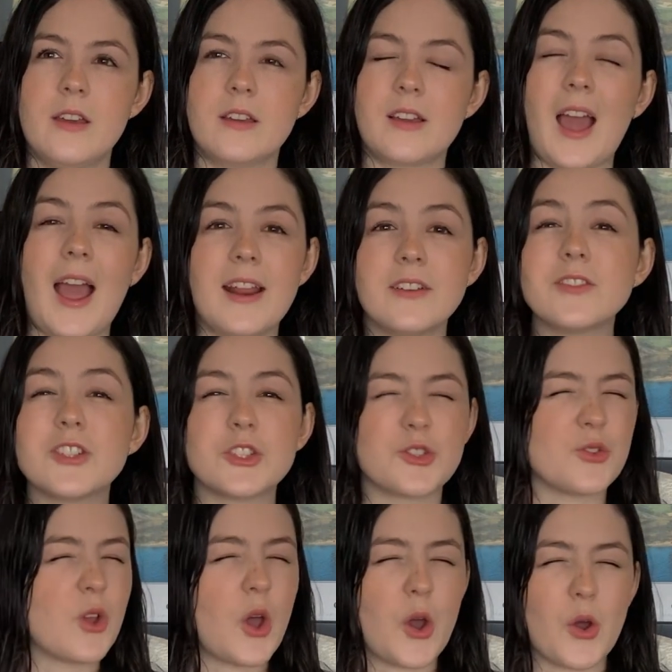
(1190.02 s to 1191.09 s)
kind of
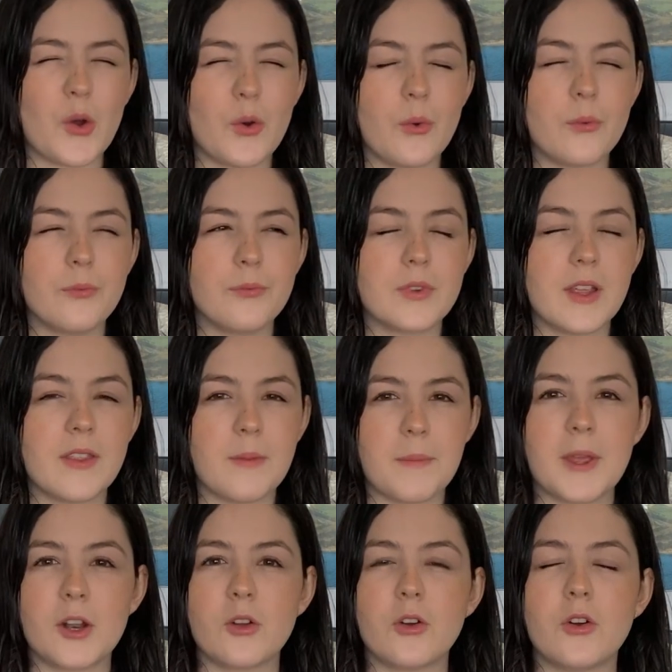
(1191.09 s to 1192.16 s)
slow in the
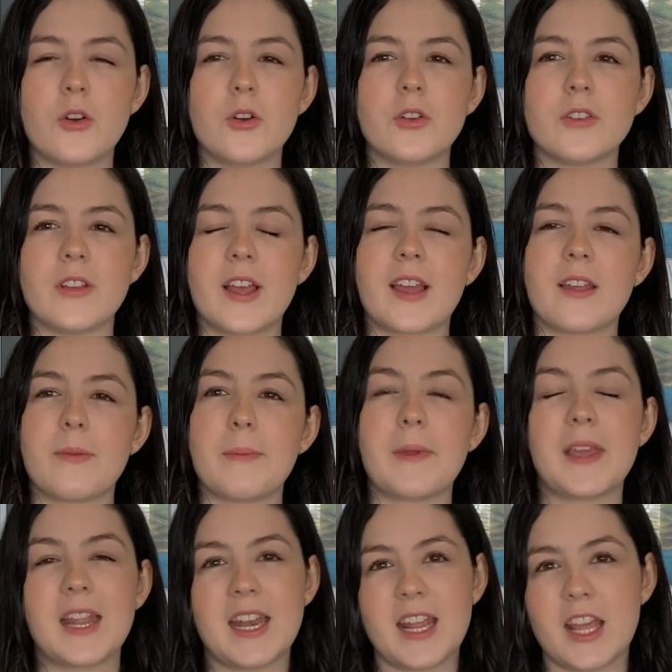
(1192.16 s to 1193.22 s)
middle. Like at the
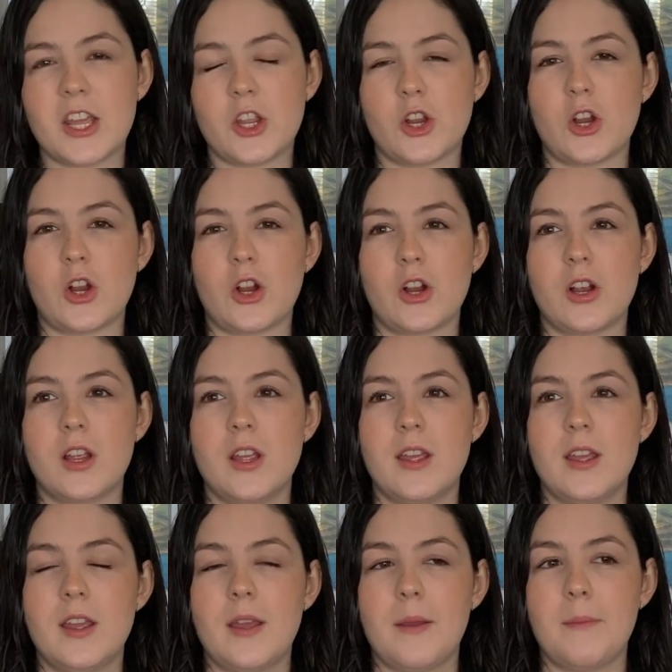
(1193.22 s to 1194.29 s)
beginning, you're
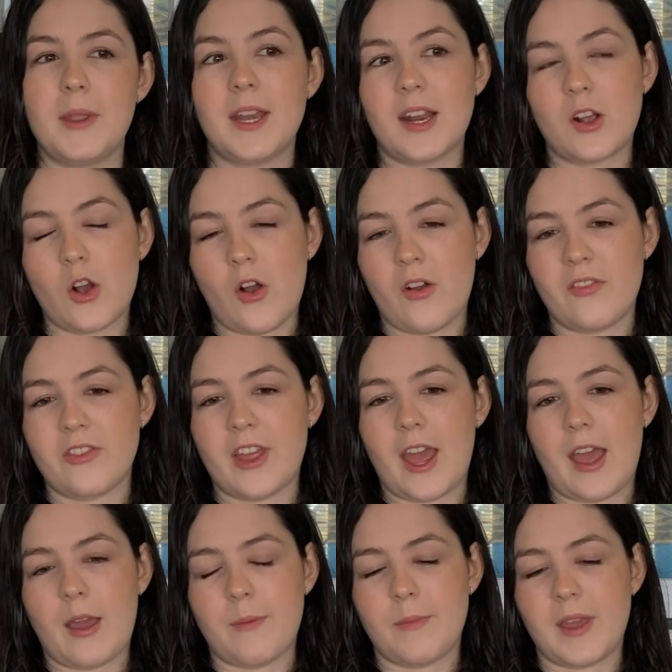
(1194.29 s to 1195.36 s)
meeting all of
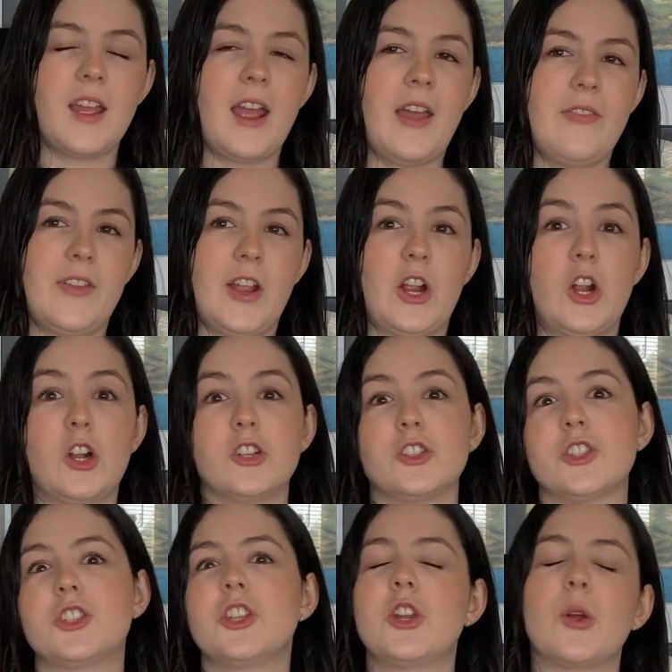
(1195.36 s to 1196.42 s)
them and they're
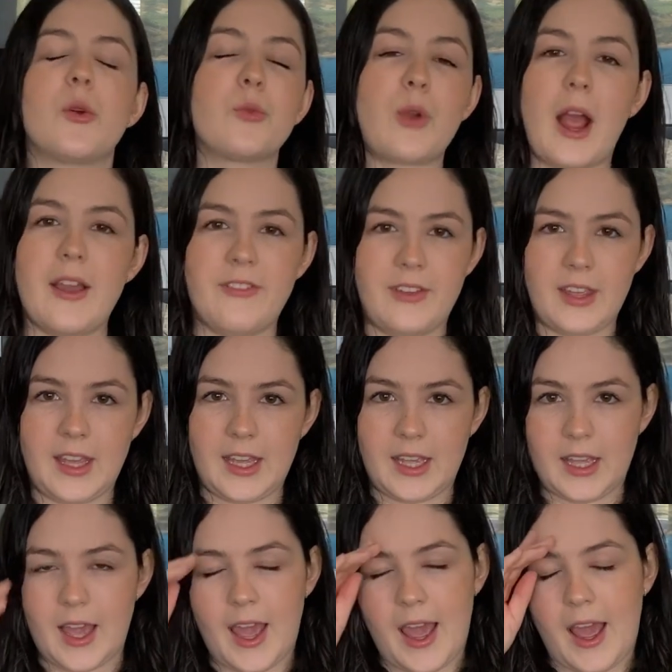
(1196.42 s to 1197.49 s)
just,
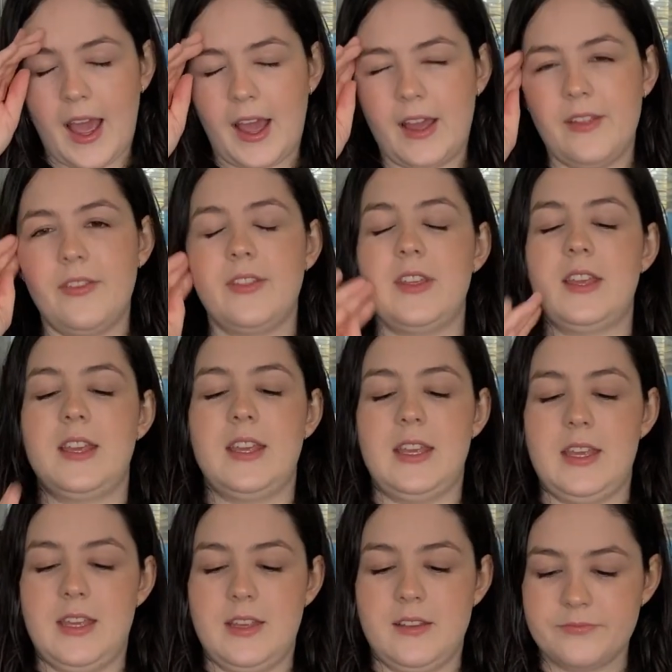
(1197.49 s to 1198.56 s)
arriving at
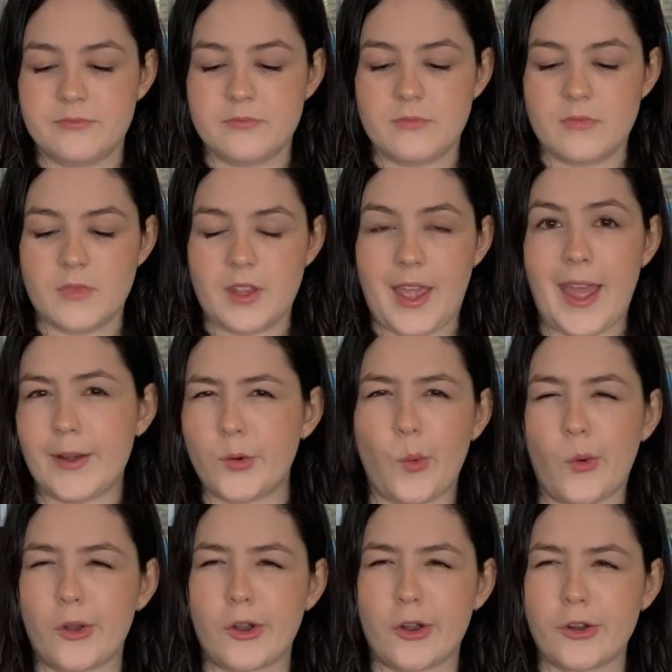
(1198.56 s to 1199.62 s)
the
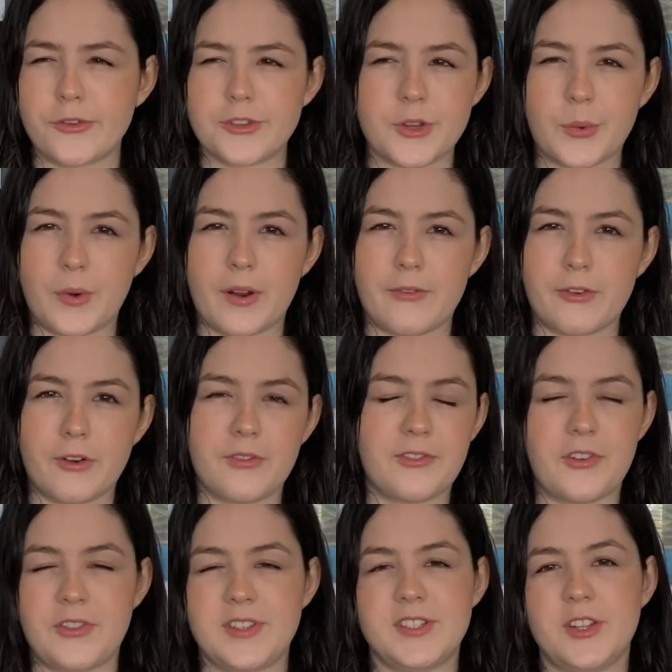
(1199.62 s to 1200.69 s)
headquarters or whatever
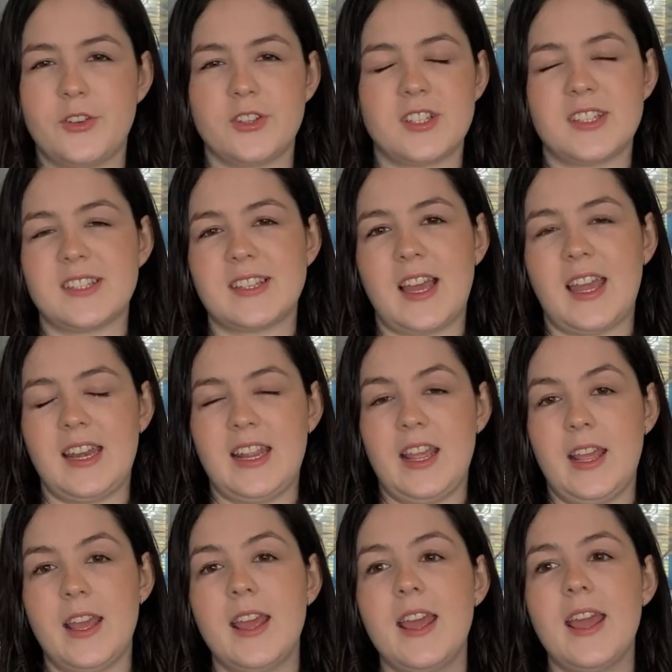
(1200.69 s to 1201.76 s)
for the secret
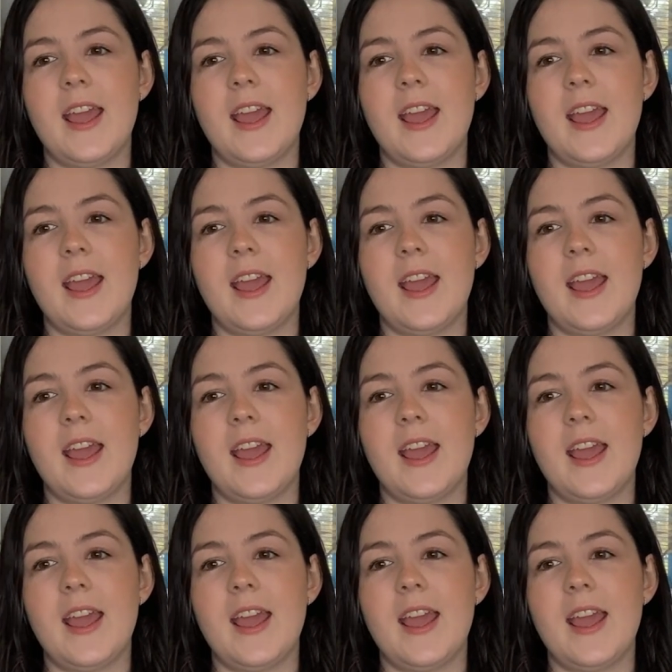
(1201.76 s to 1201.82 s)
society.